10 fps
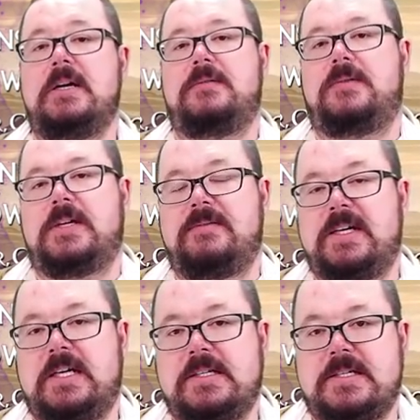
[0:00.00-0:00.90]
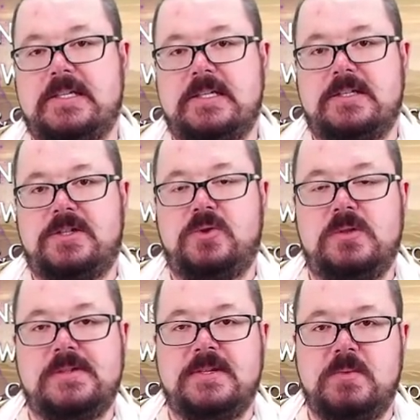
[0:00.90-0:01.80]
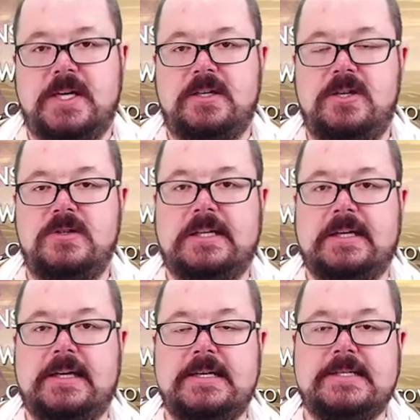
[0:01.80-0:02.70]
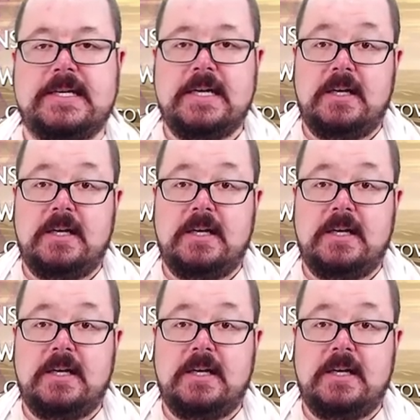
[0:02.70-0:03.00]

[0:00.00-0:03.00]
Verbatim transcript: for giving us these tools that we can utilize,